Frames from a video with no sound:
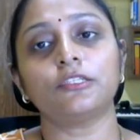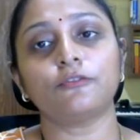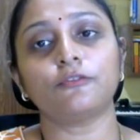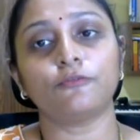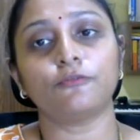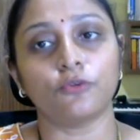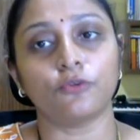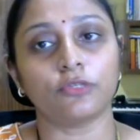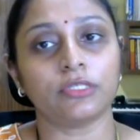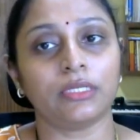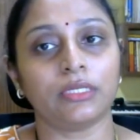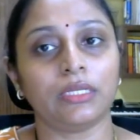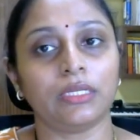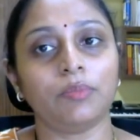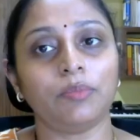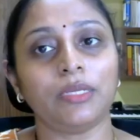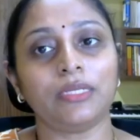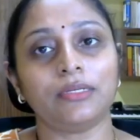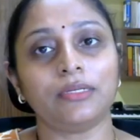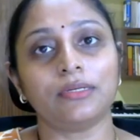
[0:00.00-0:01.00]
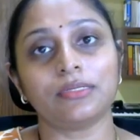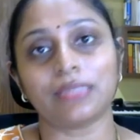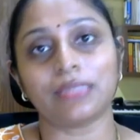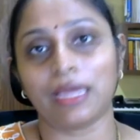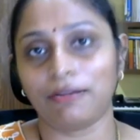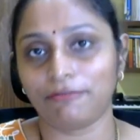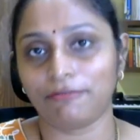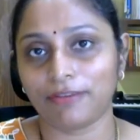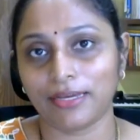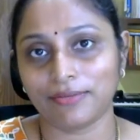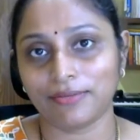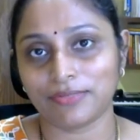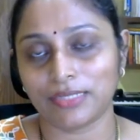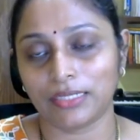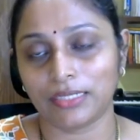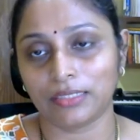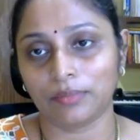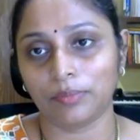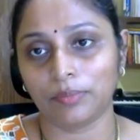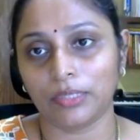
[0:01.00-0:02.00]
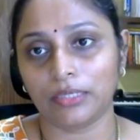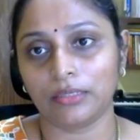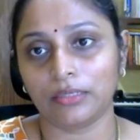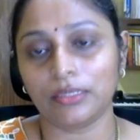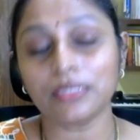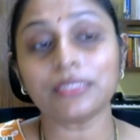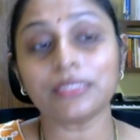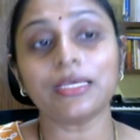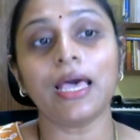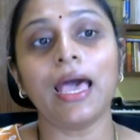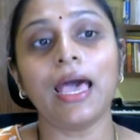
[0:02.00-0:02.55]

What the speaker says: 4 centimeters and 5 centimeters